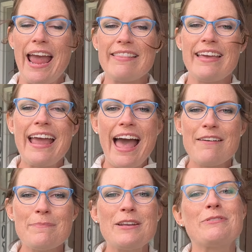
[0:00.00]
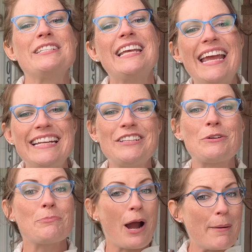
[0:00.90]
and they have been retaining
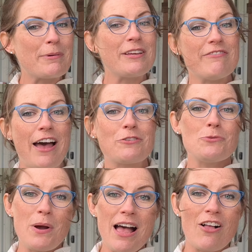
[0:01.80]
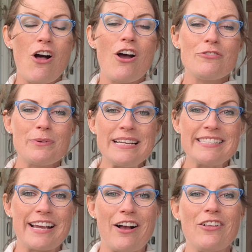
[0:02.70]
their property value well on
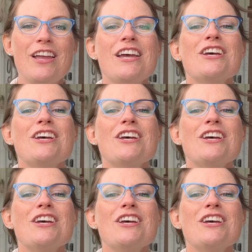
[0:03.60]
resale.